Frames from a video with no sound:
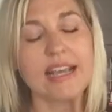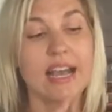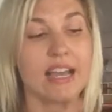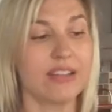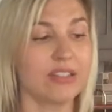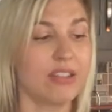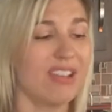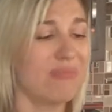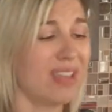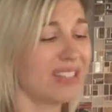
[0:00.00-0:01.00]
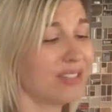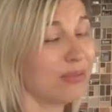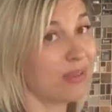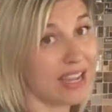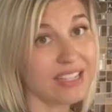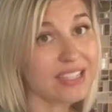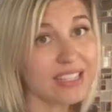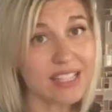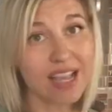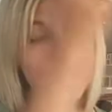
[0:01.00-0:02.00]
I also have Banza
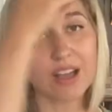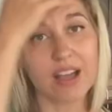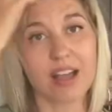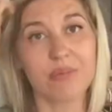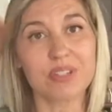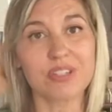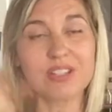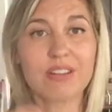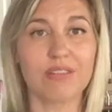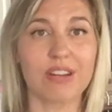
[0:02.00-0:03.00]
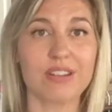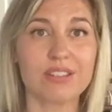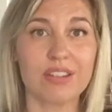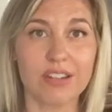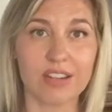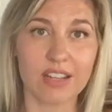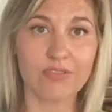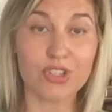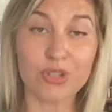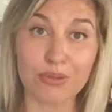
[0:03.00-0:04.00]
rice, which is a great alternative
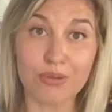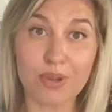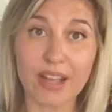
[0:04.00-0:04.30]
too